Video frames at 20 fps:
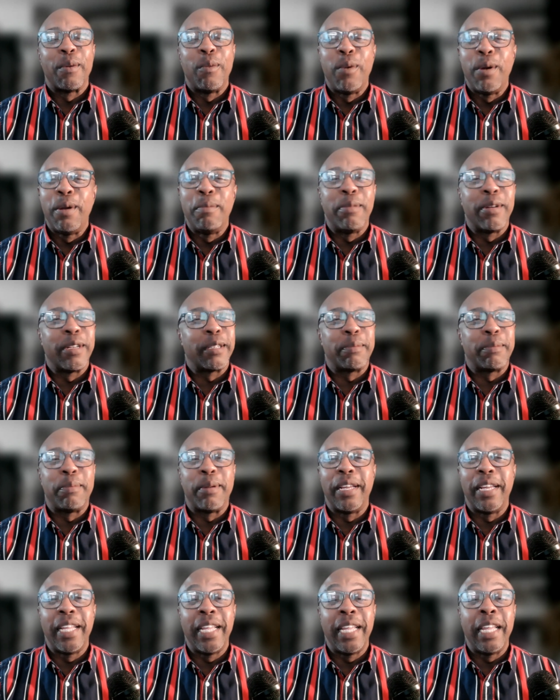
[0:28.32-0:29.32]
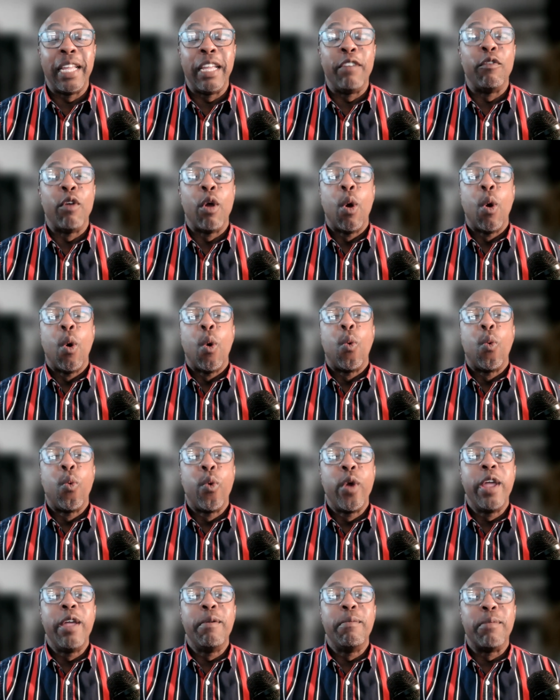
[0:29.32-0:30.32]
we must believe,
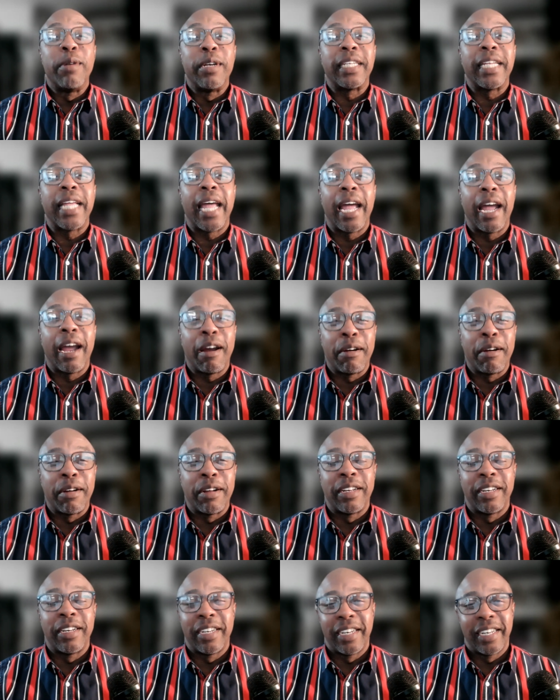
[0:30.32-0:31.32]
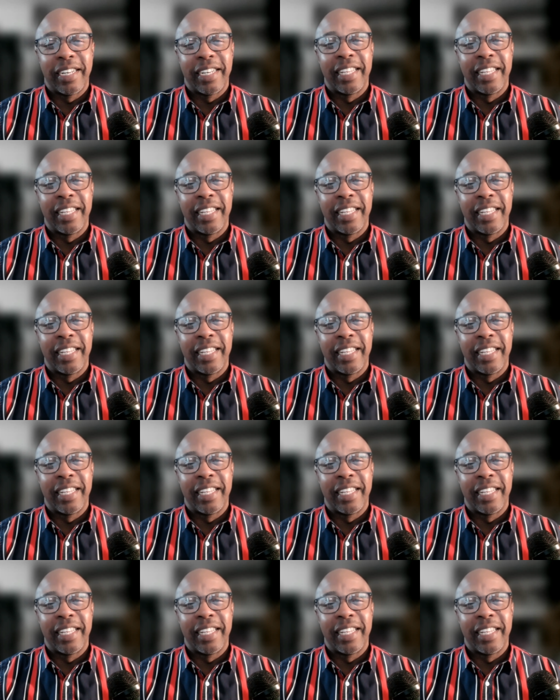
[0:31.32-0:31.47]
we must herald